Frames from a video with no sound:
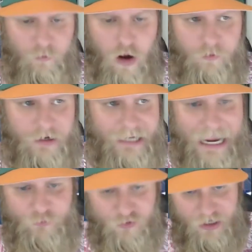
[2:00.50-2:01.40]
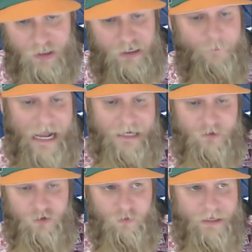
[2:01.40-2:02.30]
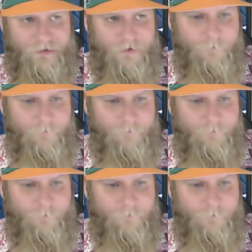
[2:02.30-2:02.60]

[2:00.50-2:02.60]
one-run games was going to come back a little bit.